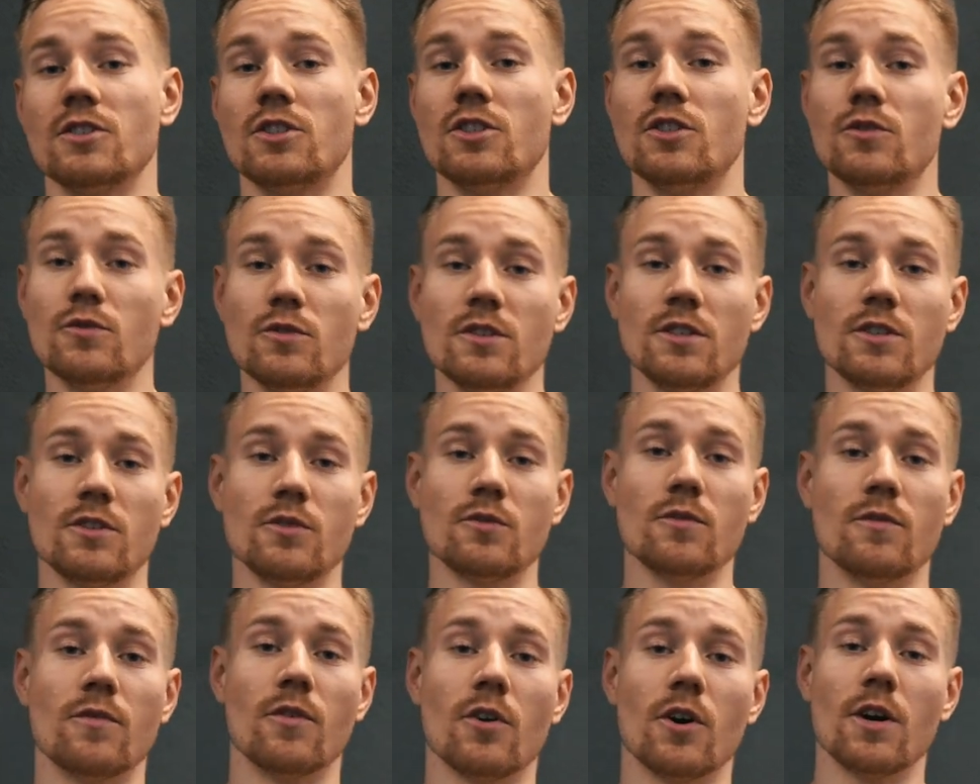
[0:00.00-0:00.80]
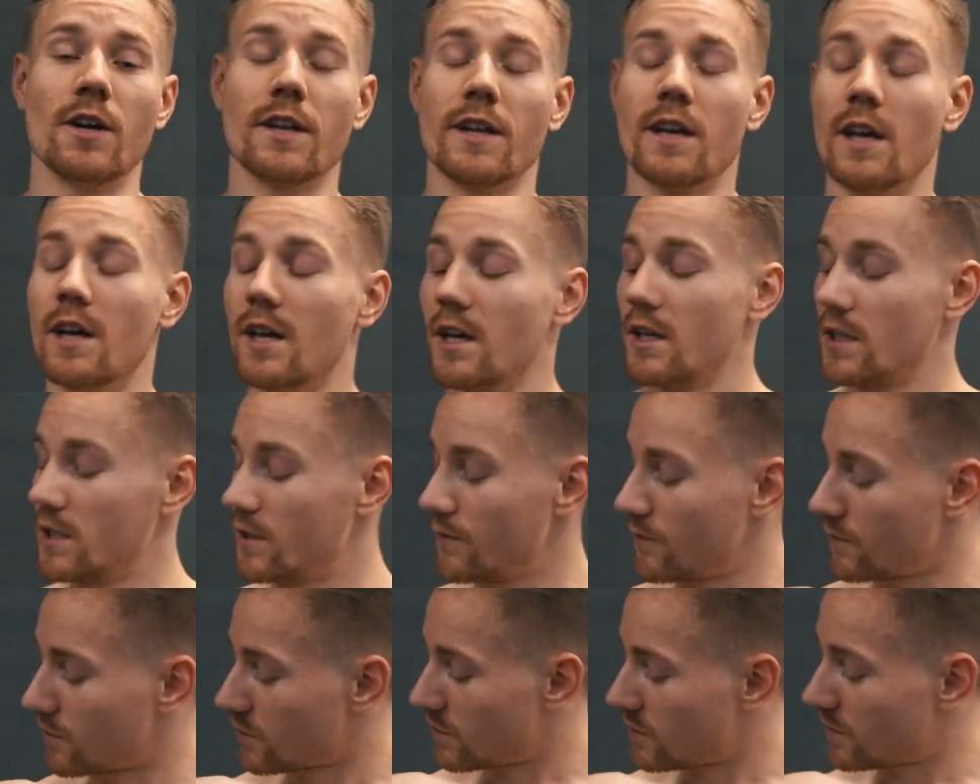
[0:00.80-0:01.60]
you need to avoid
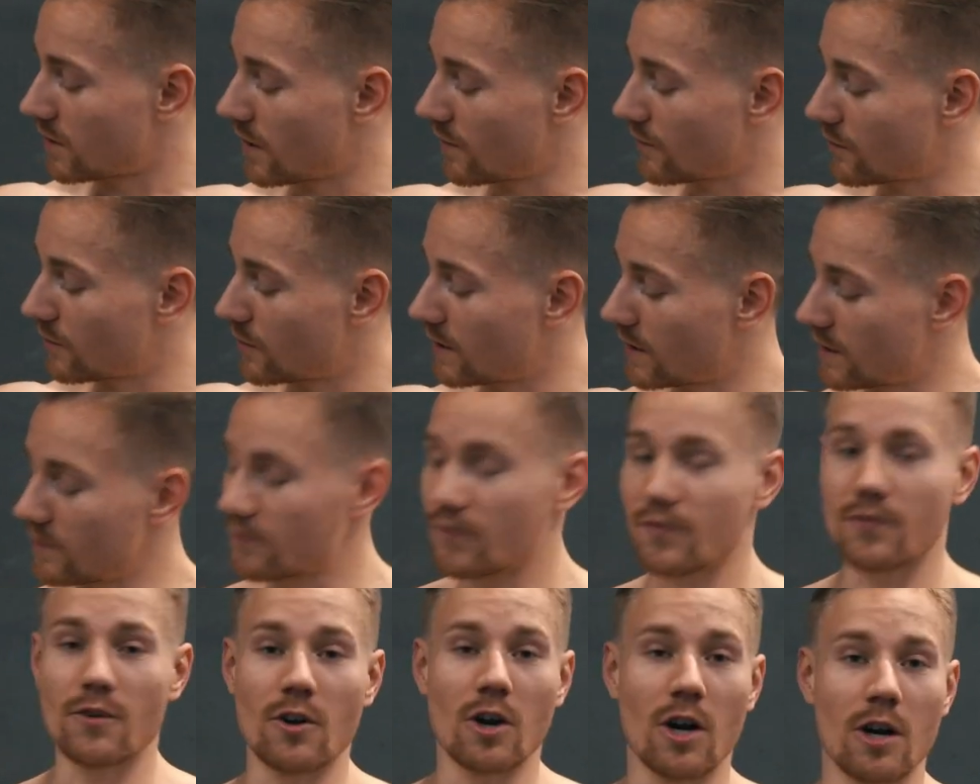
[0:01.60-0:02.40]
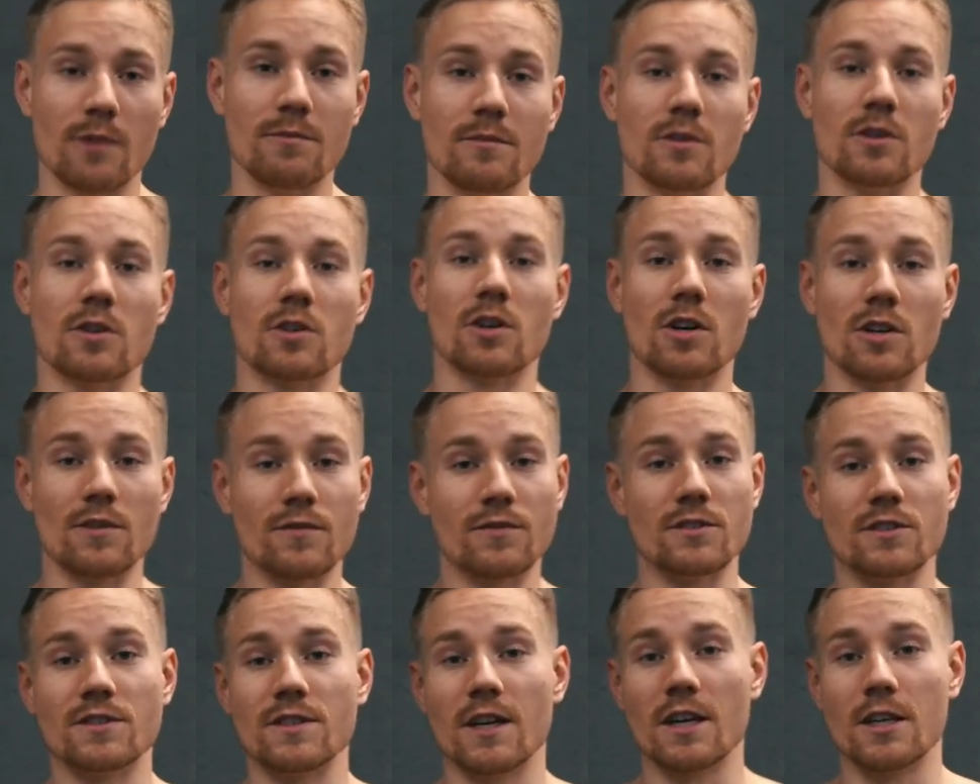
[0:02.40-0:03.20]
if you're suffering from a
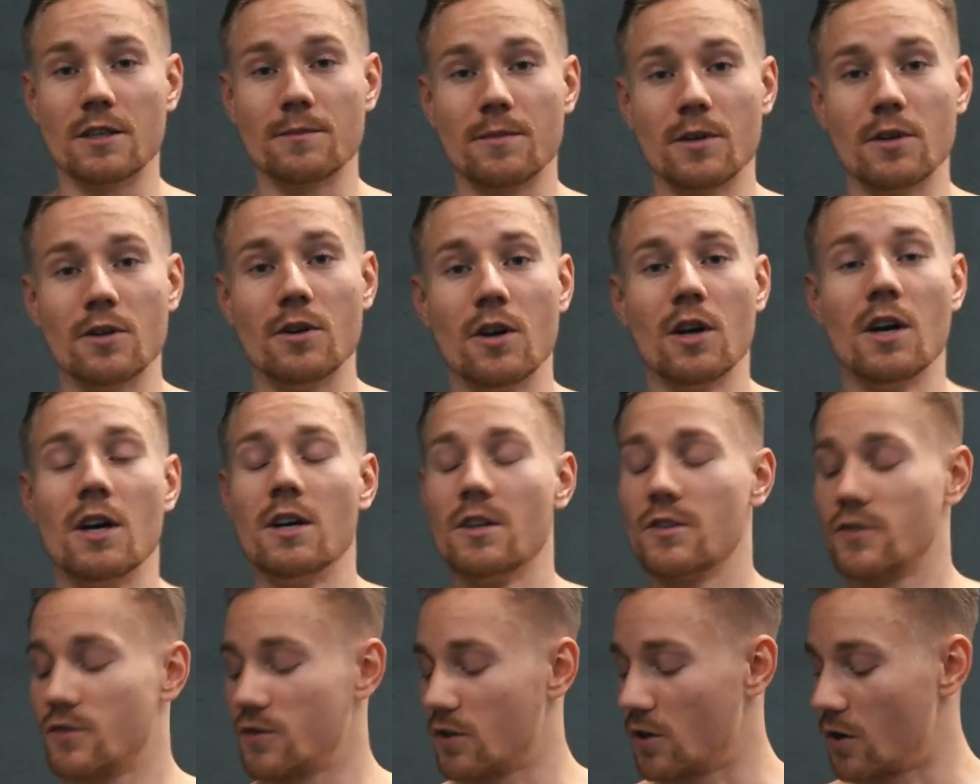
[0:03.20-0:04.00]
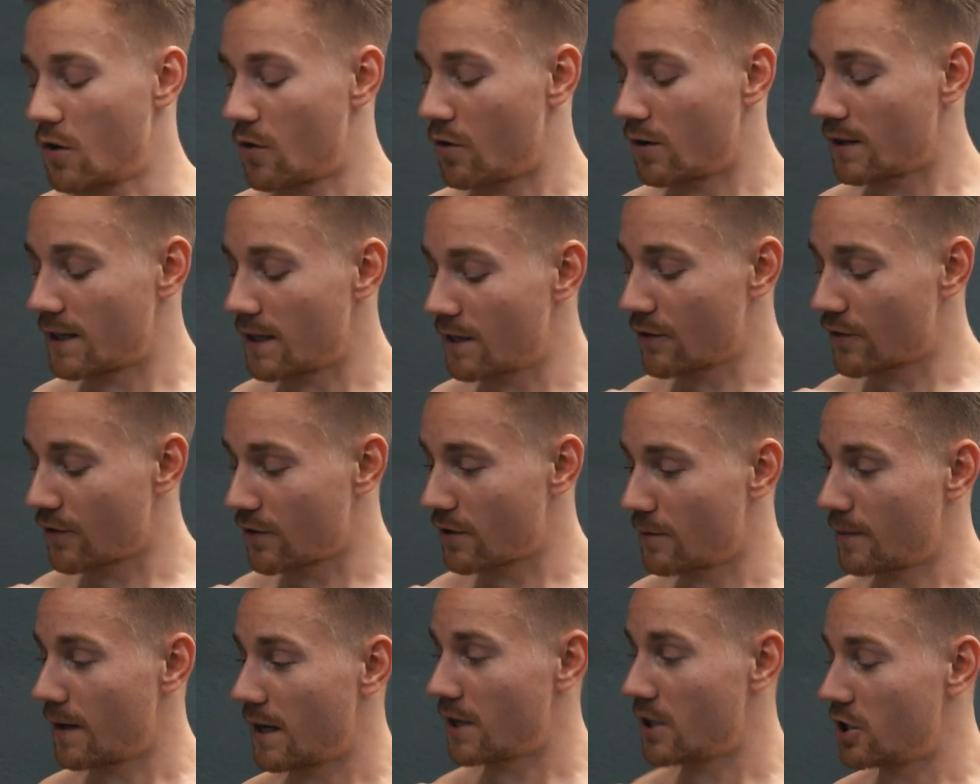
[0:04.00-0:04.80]
golfer's elbow. So an
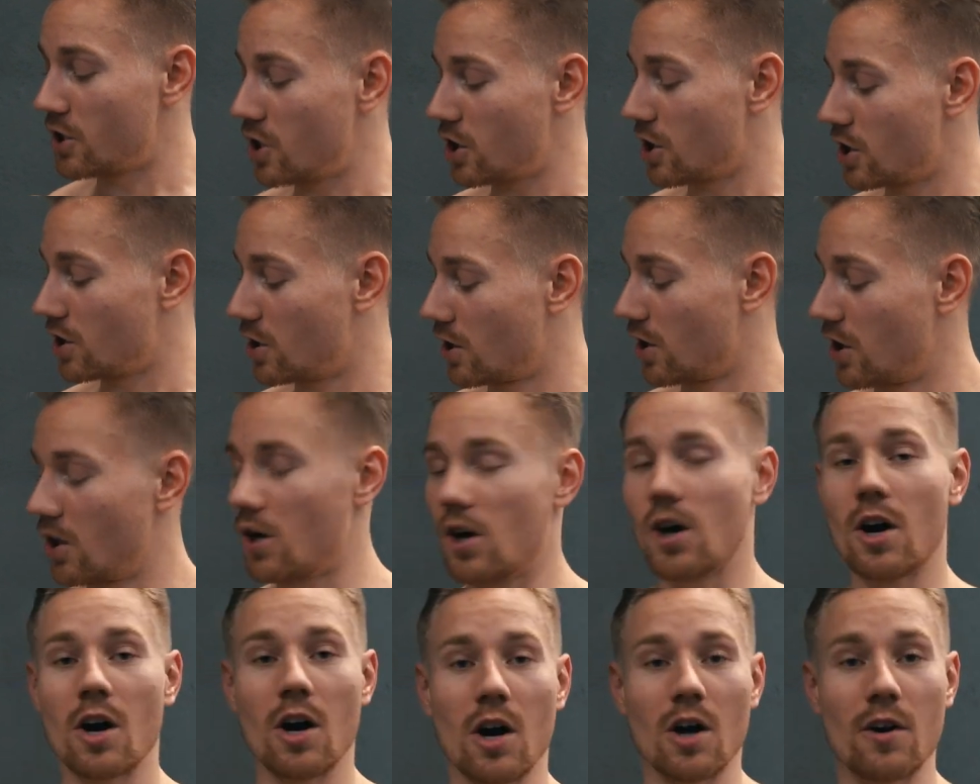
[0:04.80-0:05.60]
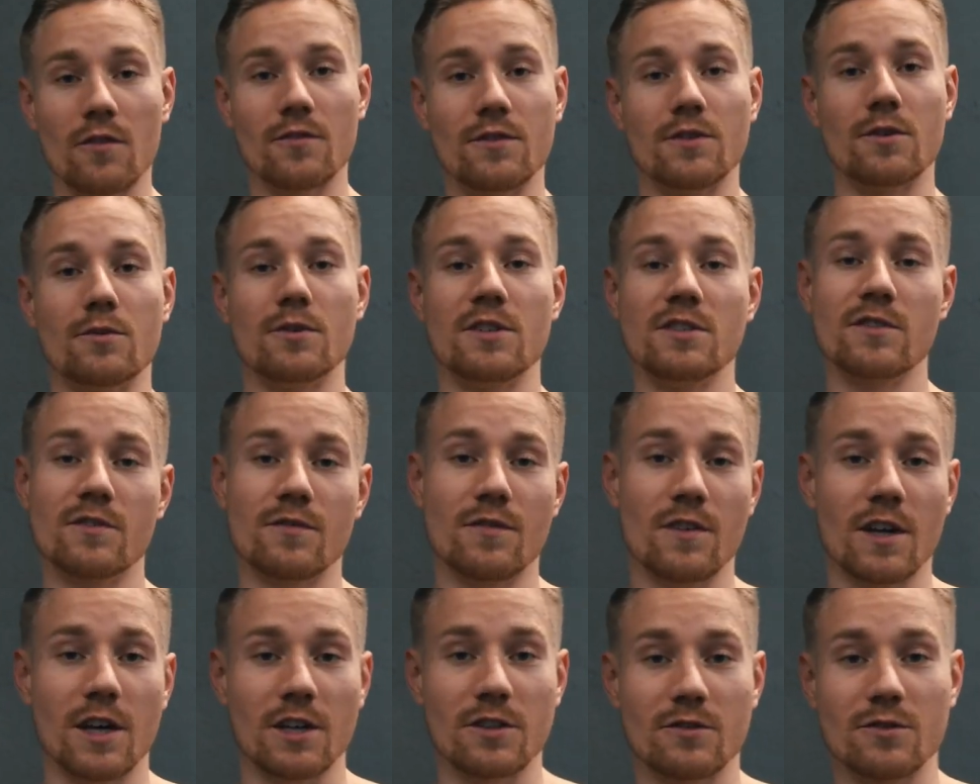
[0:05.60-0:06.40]
inflammation of the wrist
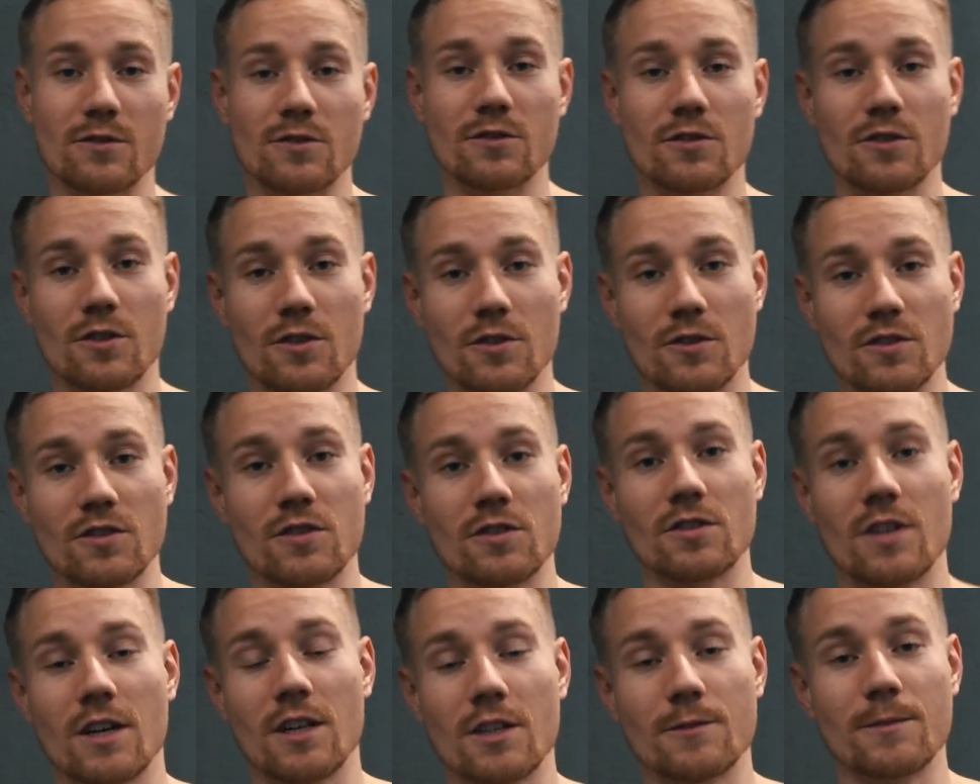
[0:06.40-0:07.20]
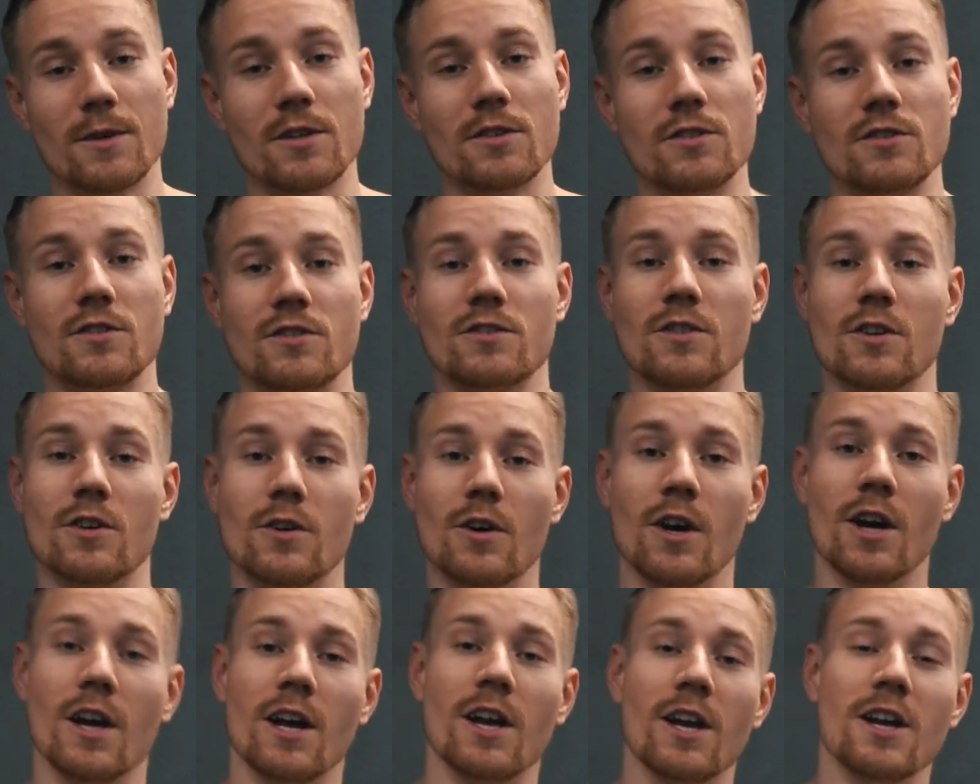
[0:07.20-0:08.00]
flexors close to your elbows.
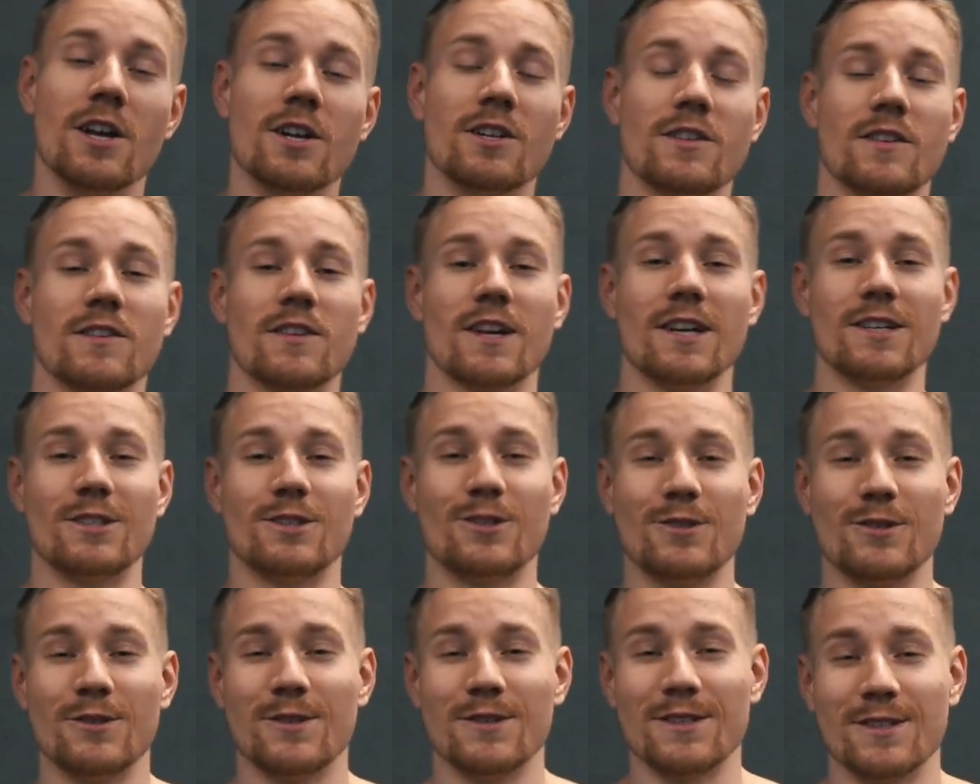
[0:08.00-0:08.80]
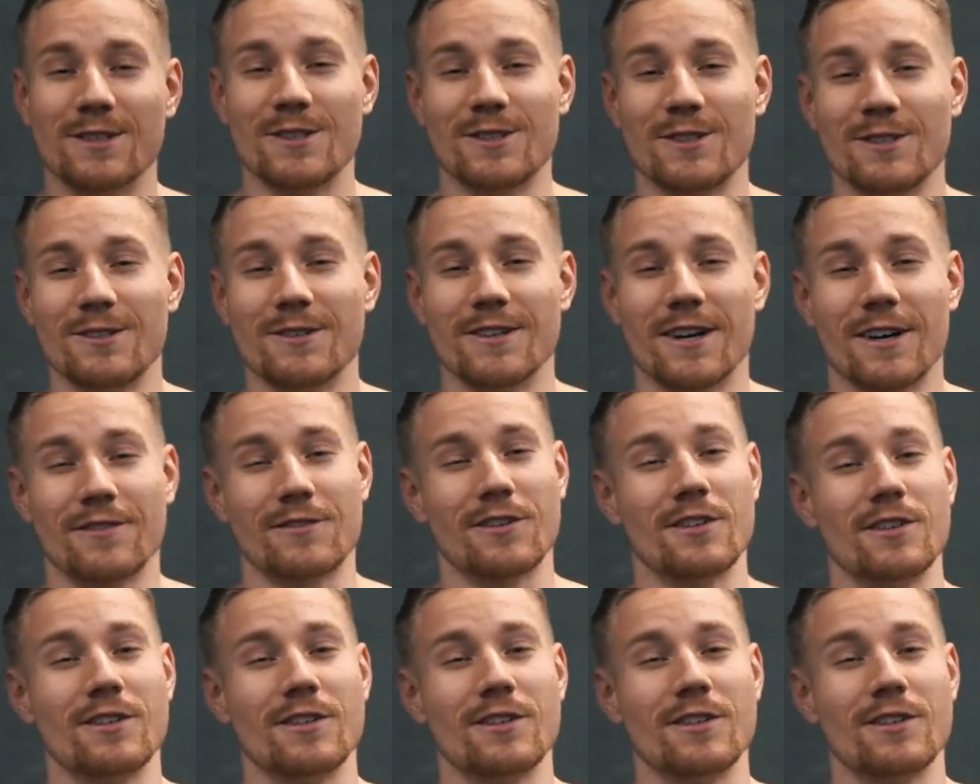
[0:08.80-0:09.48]
So stay tuned and see you after